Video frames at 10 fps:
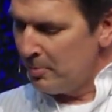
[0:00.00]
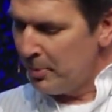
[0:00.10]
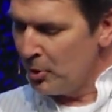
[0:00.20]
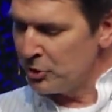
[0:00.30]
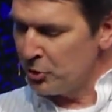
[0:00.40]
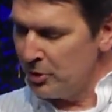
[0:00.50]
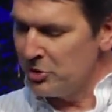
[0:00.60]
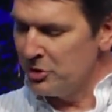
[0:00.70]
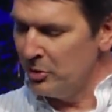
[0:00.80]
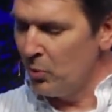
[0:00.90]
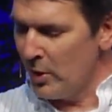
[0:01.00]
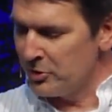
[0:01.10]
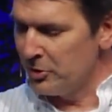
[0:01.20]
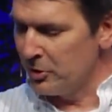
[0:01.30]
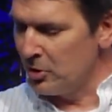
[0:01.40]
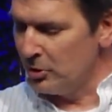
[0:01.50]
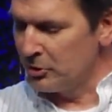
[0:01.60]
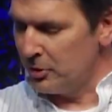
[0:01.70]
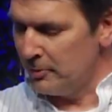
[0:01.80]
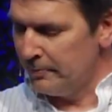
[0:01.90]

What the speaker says: post-Christian Western culture.